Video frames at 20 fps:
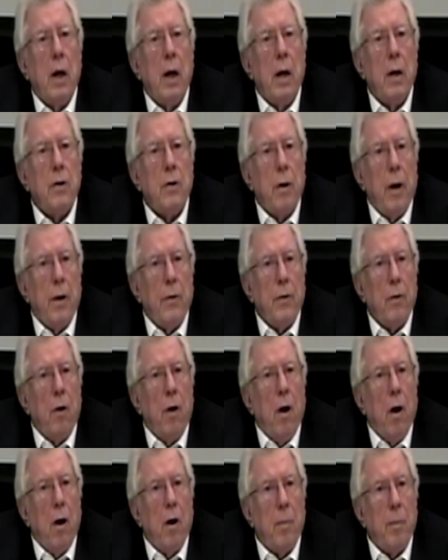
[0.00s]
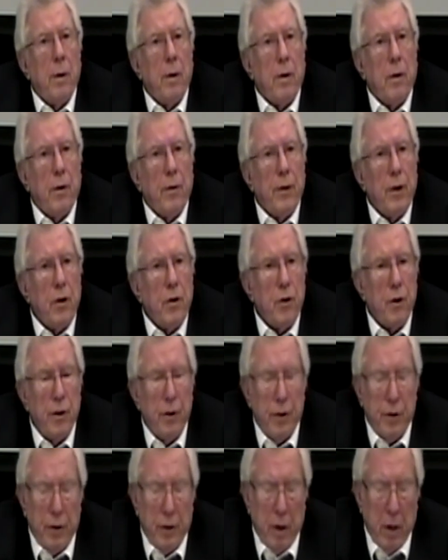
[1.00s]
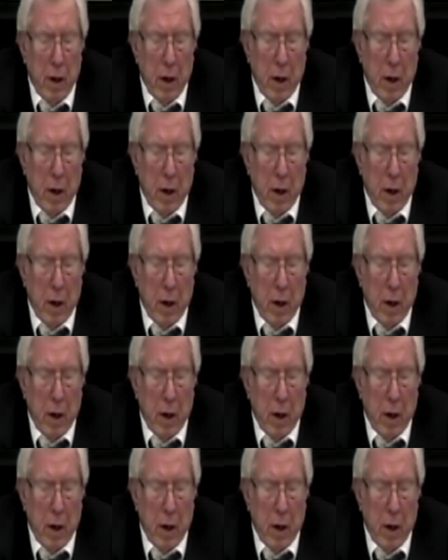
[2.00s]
and so on. So horrible conditions.